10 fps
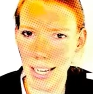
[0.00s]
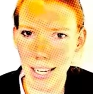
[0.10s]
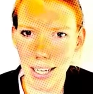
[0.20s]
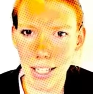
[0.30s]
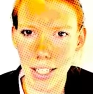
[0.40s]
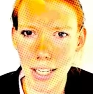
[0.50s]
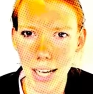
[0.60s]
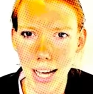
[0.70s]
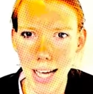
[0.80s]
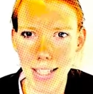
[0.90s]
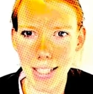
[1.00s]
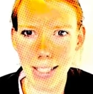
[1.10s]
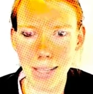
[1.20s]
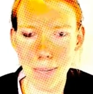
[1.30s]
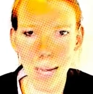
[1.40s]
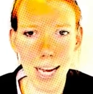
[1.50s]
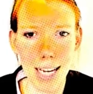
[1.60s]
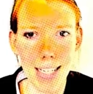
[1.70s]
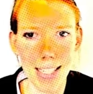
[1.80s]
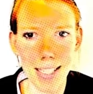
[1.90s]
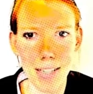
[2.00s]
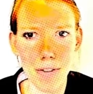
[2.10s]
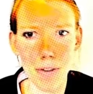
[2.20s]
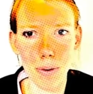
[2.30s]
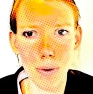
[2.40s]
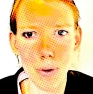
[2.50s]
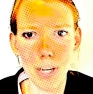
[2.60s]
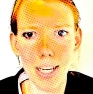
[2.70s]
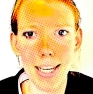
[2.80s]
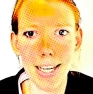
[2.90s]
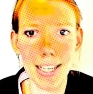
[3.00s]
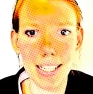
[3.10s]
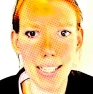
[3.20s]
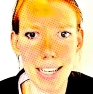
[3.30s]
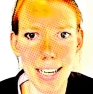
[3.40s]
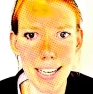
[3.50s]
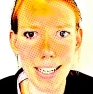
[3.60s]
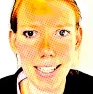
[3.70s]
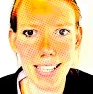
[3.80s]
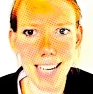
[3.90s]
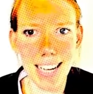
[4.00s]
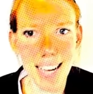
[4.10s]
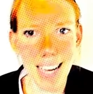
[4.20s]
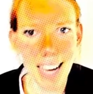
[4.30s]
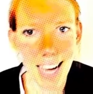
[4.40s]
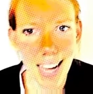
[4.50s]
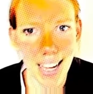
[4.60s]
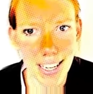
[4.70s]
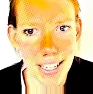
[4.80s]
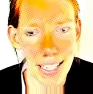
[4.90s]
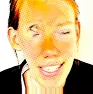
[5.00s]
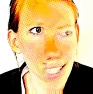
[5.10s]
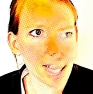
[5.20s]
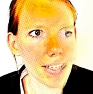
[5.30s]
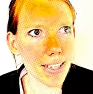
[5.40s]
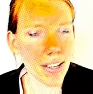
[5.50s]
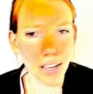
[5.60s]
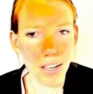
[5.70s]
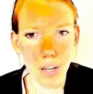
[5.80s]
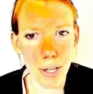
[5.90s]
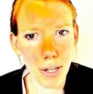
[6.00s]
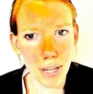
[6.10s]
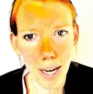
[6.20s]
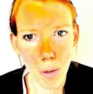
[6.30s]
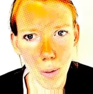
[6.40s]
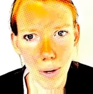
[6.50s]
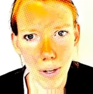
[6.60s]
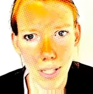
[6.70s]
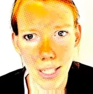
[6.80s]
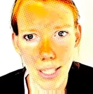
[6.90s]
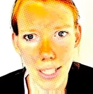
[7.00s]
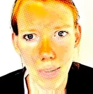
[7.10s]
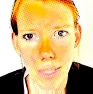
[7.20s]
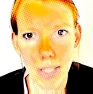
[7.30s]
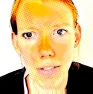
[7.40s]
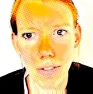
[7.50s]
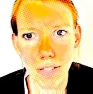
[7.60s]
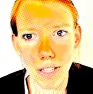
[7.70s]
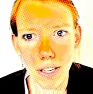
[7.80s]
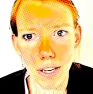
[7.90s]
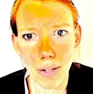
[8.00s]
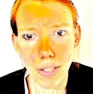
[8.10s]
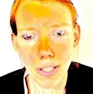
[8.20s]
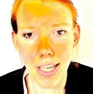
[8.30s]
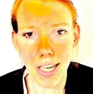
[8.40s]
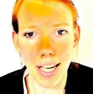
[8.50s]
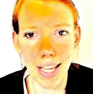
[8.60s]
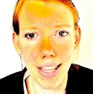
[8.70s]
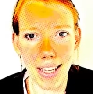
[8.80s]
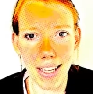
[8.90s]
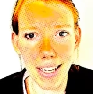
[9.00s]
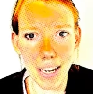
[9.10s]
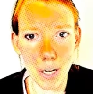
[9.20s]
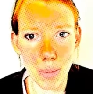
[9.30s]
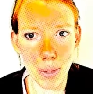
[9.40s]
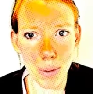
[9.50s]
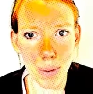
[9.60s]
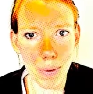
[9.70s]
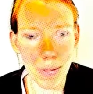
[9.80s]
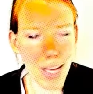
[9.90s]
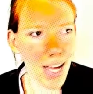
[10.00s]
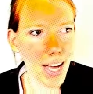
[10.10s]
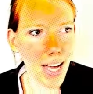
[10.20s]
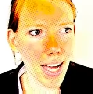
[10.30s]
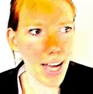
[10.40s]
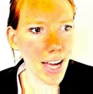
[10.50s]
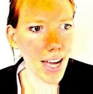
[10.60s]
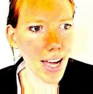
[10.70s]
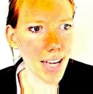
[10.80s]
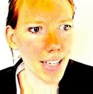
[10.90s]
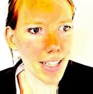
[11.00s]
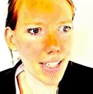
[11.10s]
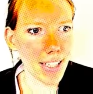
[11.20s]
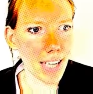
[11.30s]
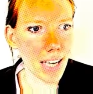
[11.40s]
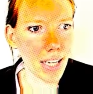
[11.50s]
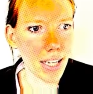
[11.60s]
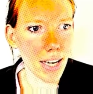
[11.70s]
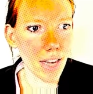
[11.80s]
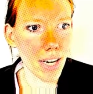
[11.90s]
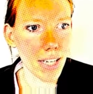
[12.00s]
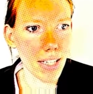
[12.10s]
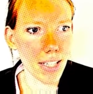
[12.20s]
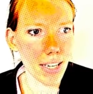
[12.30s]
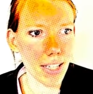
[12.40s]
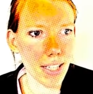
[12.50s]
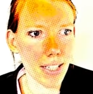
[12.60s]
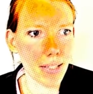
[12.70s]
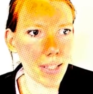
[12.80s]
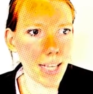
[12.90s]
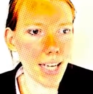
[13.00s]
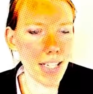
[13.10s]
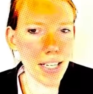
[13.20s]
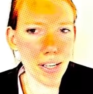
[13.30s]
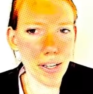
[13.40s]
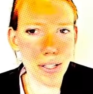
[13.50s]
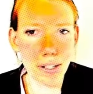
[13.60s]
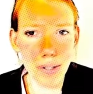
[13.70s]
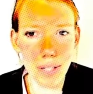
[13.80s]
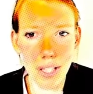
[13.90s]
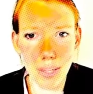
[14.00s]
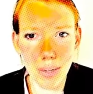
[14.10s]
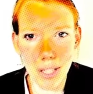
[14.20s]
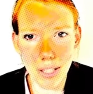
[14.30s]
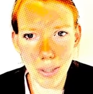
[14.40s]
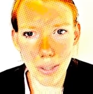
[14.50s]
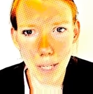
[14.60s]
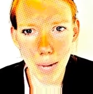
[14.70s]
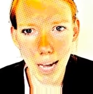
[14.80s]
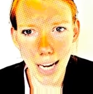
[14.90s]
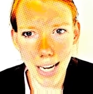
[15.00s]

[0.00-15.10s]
She had pain for years and years, and she thought nobody could help her because she's been to physios in the hospital, and they gave her exercises that she couldn't do because she was in too much pain.